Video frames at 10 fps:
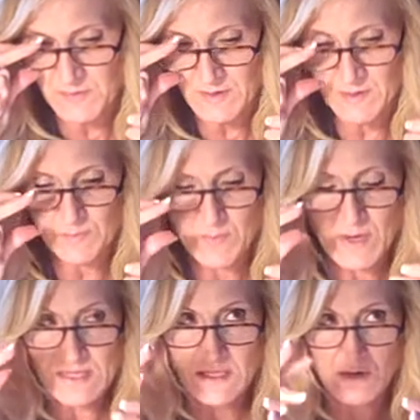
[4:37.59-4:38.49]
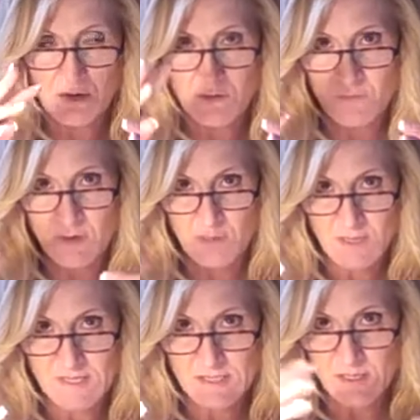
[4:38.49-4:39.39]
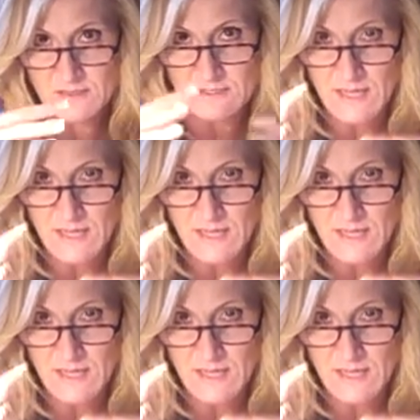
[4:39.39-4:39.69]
the breakdown of red blood cells,